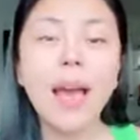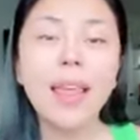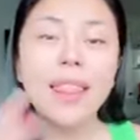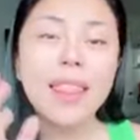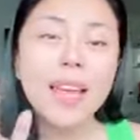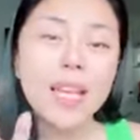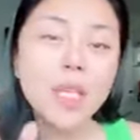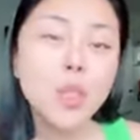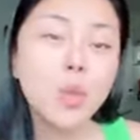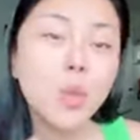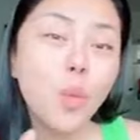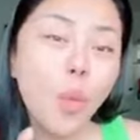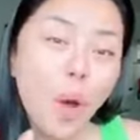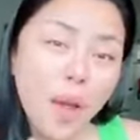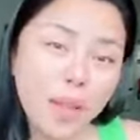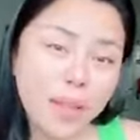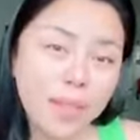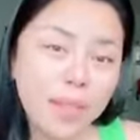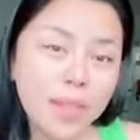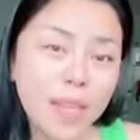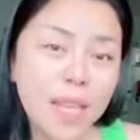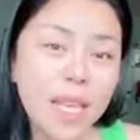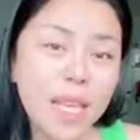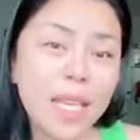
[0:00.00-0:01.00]
That's
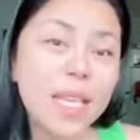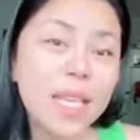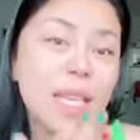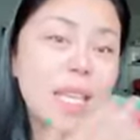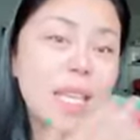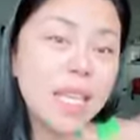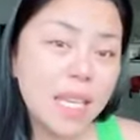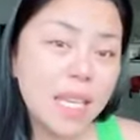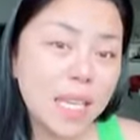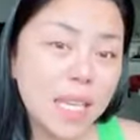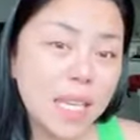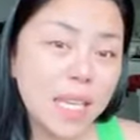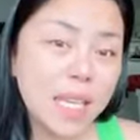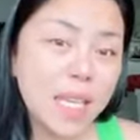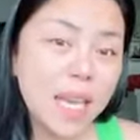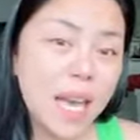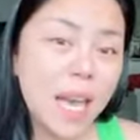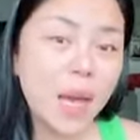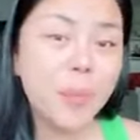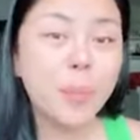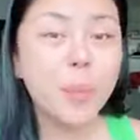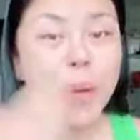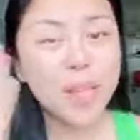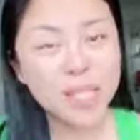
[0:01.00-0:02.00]
one thing he
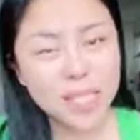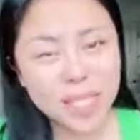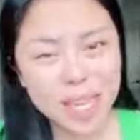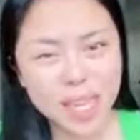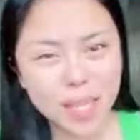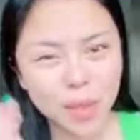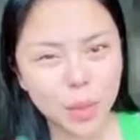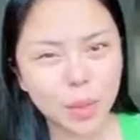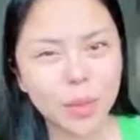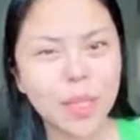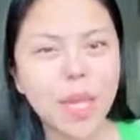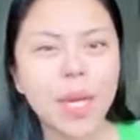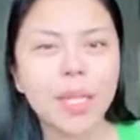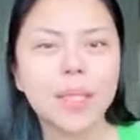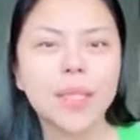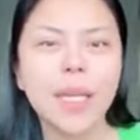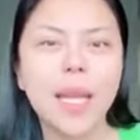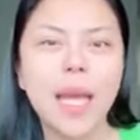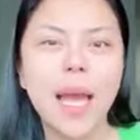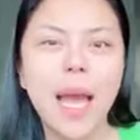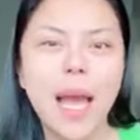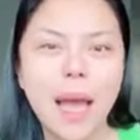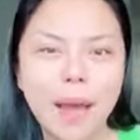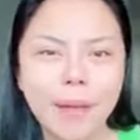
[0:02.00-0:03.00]
and President
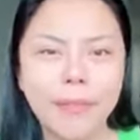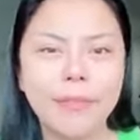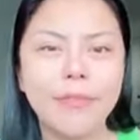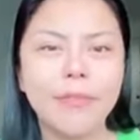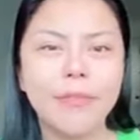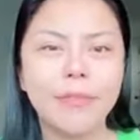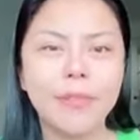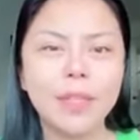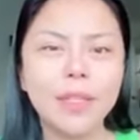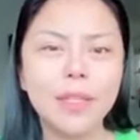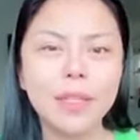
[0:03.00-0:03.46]
Duterte have.